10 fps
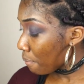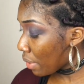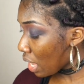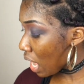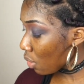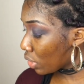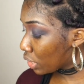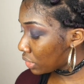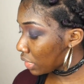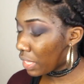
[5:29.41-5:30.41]
but I
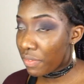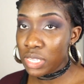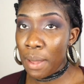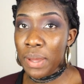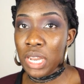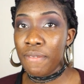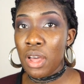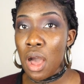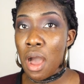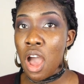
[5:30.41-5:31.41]
wanted to give it a bit of
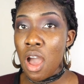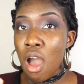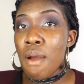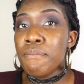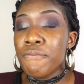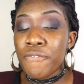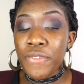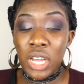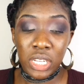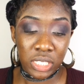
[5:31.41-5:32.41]
a
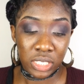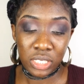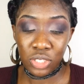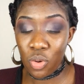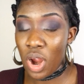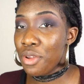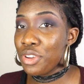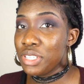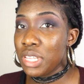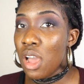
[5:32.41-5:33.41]
or how
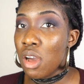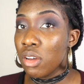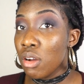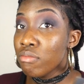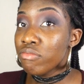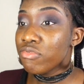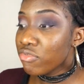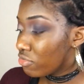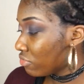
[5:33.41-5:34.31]
do you say oomph?